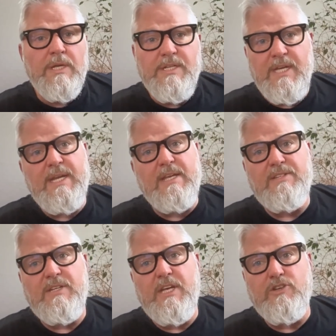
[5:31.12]

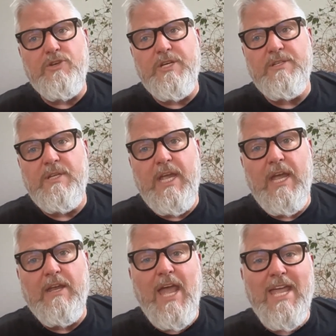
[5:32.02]
DNS entries.
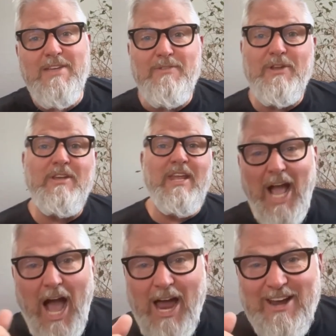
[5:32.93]
And I even
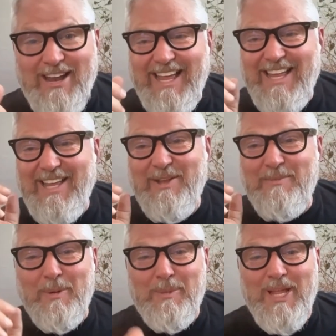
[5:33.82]
got
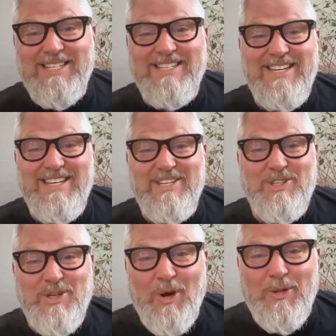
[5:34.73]
Perplexity to
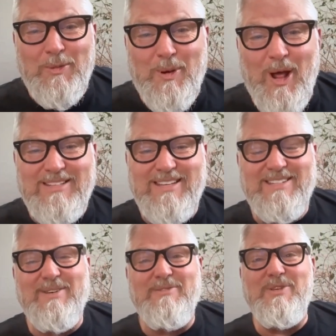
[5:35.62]
start the
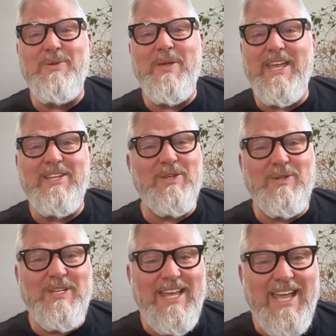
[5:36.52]
process of doing it. So
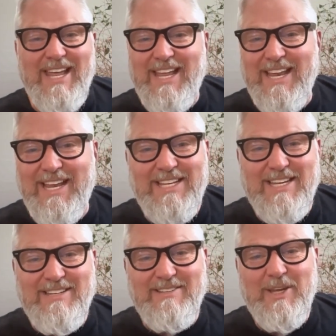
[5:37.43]
today
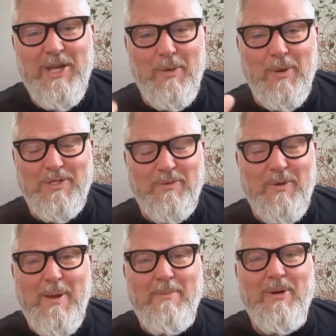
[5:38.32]
it wasn't
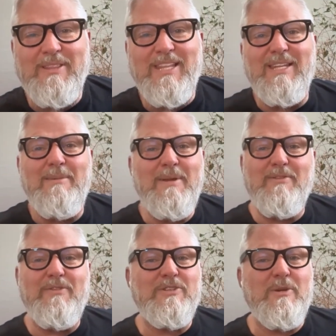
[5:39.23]
remembering the
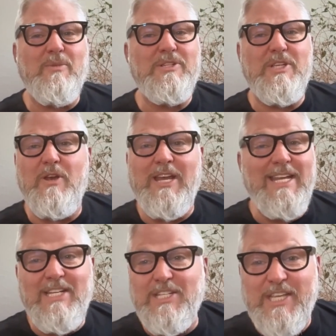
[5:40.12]
limit for some reason.
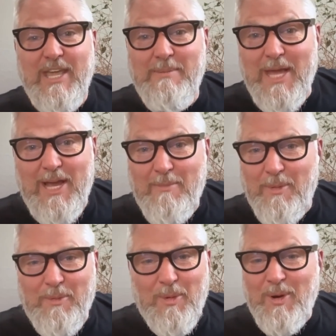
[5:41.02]
It just gave me a
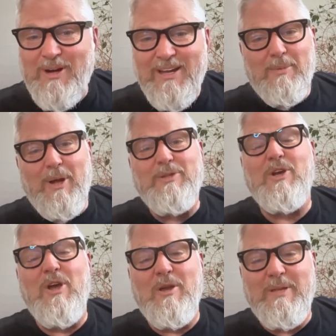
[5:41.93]
couple more
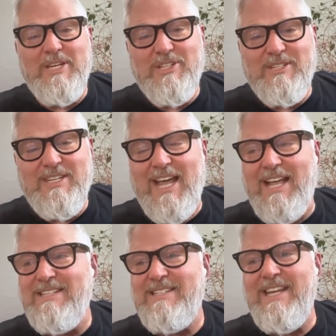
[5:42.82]
browser automation
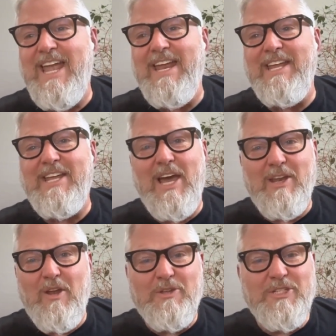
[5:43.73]
tasks and it got
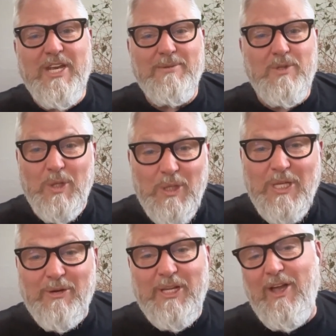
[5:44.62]
it all set up. So
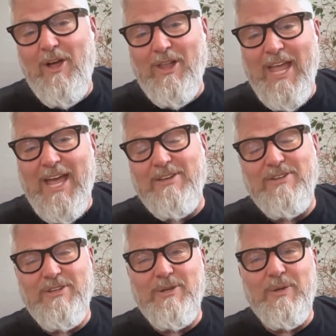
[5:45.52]
literally all I had to
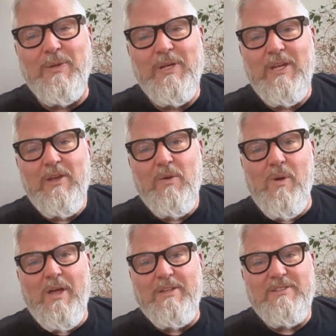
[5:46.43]
do
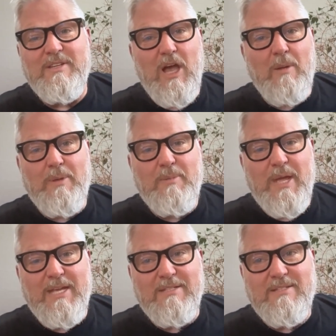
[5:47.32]
was copy
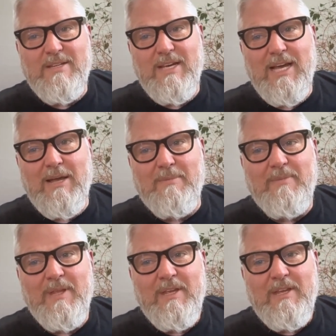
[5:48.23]
paste
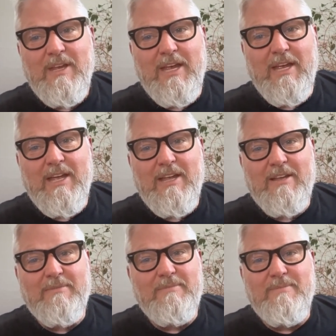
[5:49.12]
an
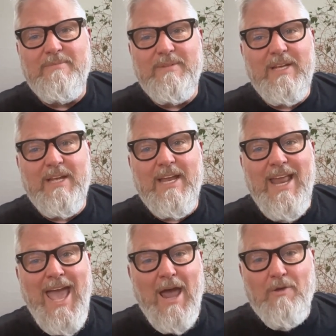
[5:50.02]
@
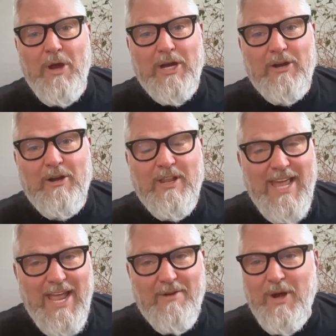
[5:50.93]
record,
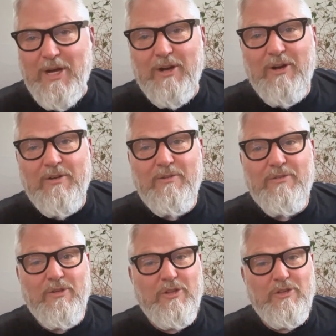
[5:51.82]
an A record
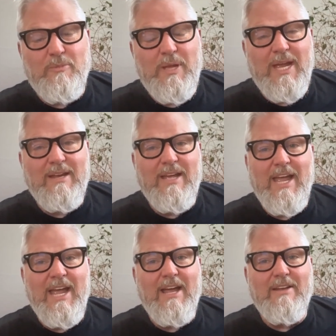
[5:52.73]
for the domain,
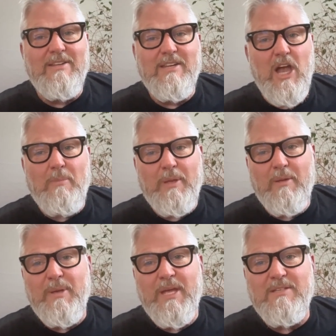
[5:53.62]
and copy
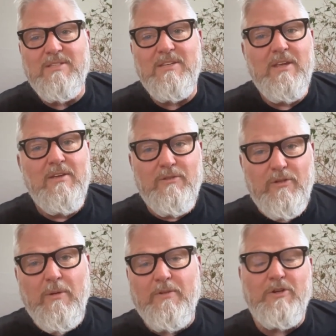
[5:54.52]
and paste
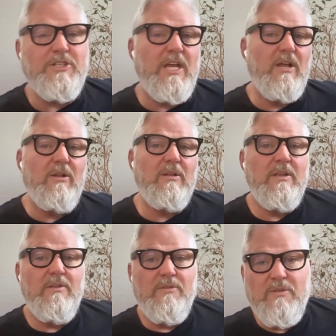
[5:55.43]
from Vercel
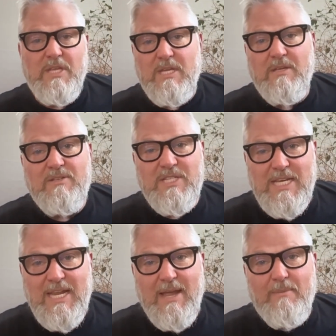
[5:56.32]
the
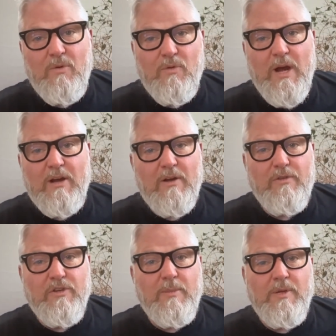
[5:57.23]
CNAME record
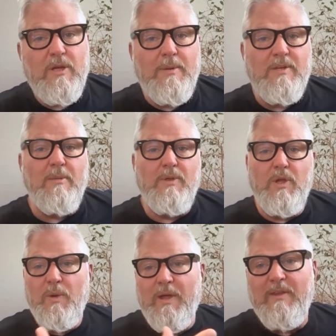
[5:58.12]
for
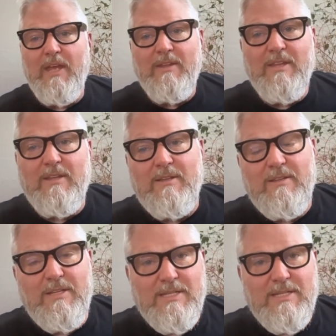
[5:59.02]
www and the